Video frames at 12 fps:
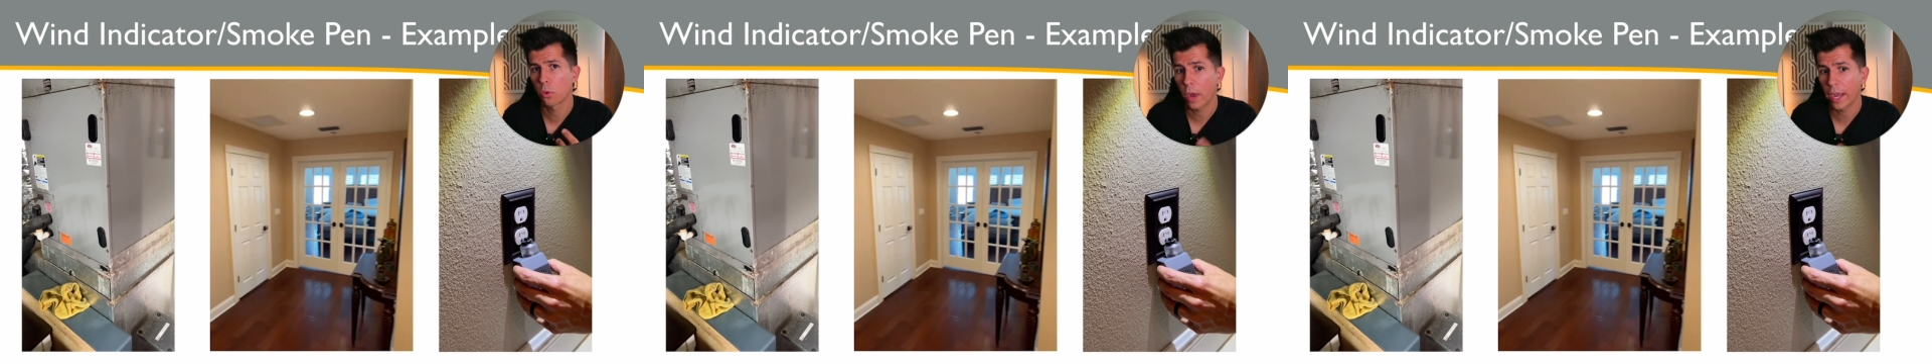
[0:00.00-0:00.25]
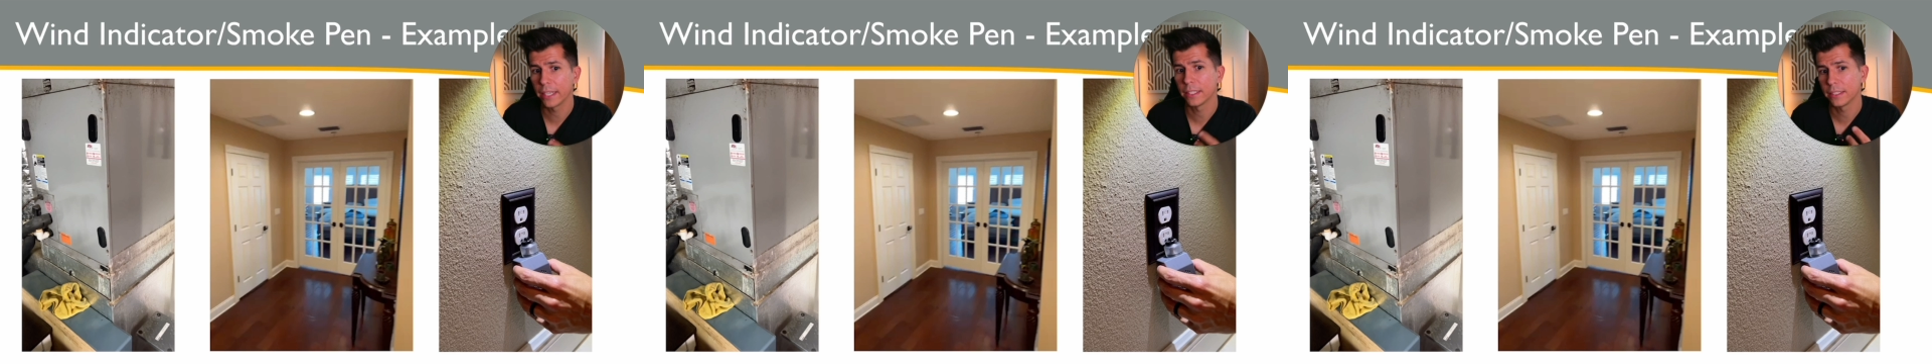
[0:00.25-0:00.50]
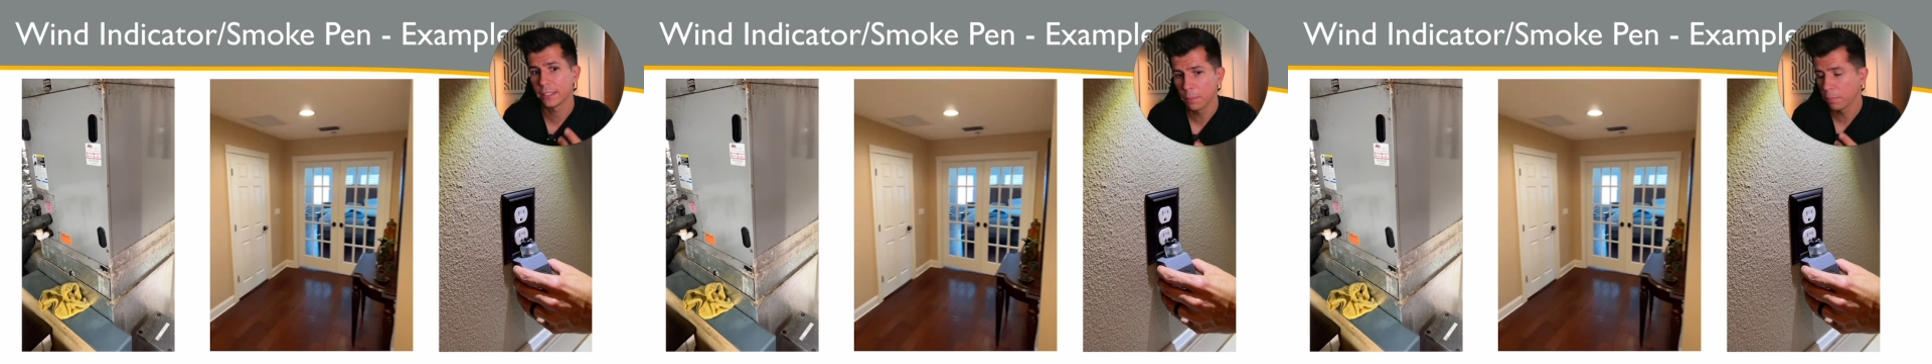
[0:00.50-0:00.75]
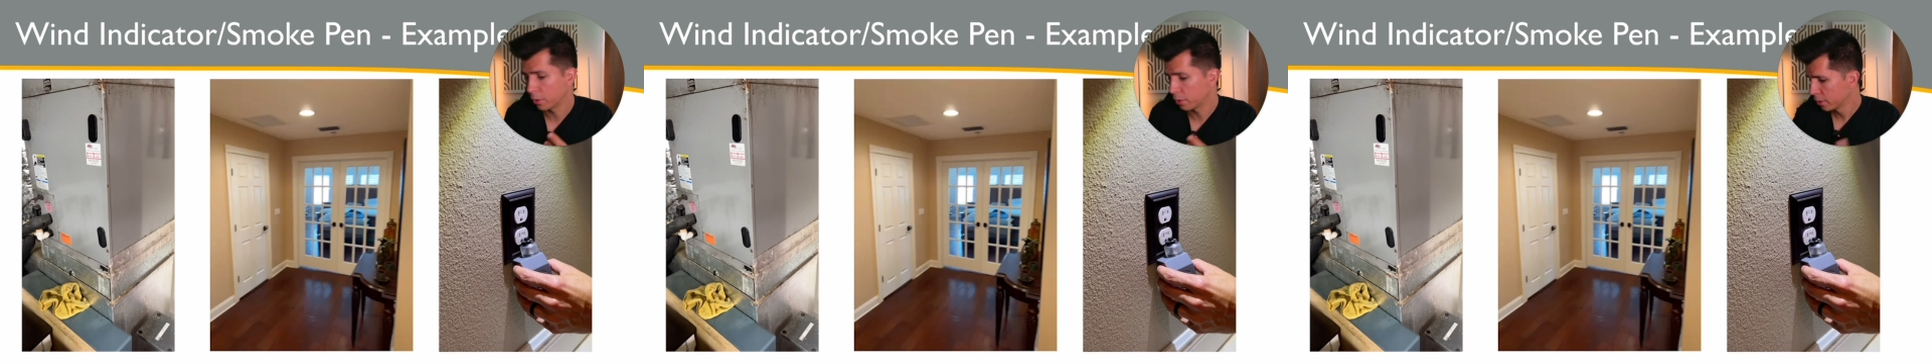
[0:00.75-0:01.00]
quite
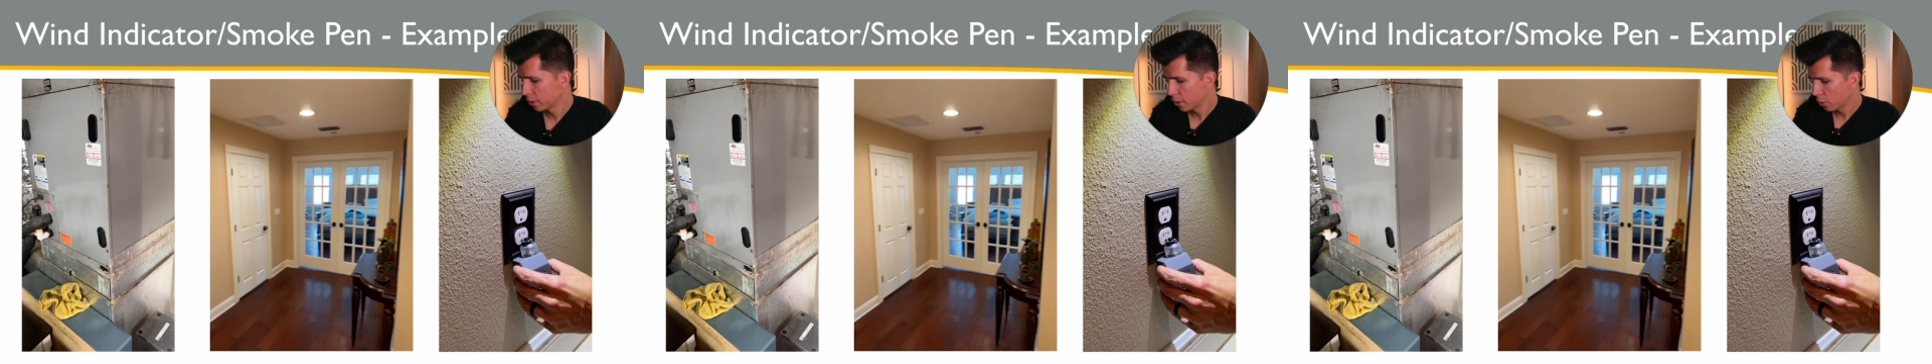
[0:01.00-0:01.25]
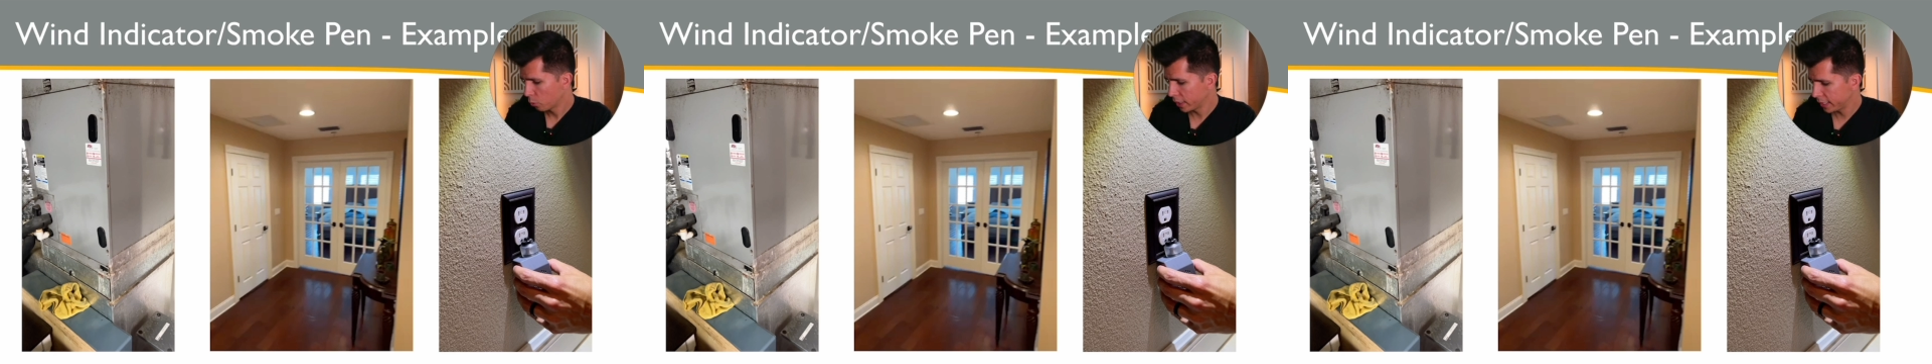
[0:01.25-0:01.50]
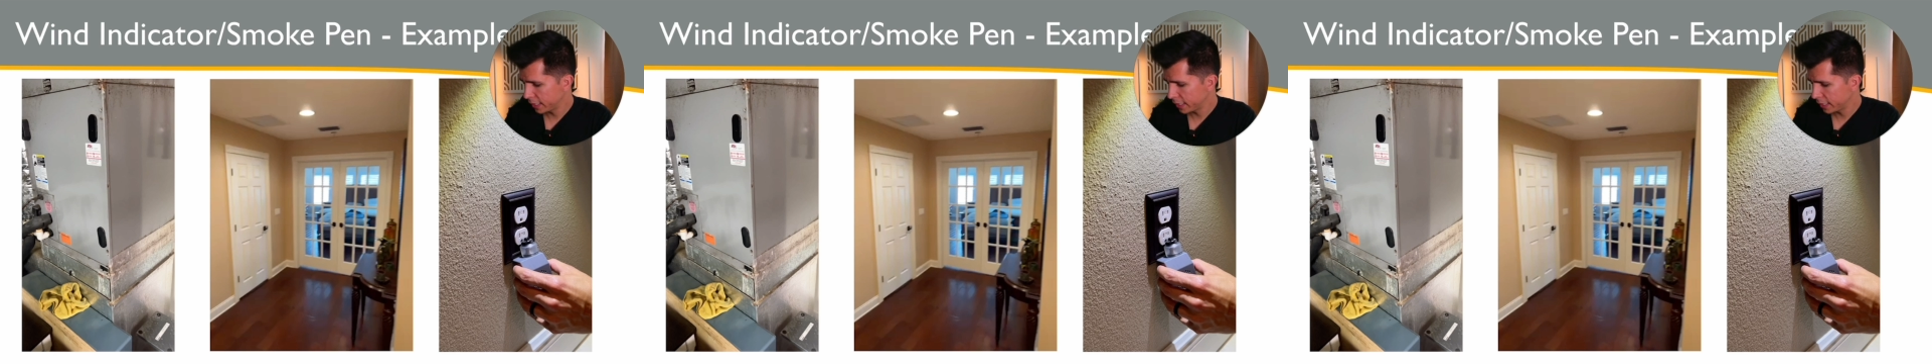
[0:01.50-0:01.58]
simple. What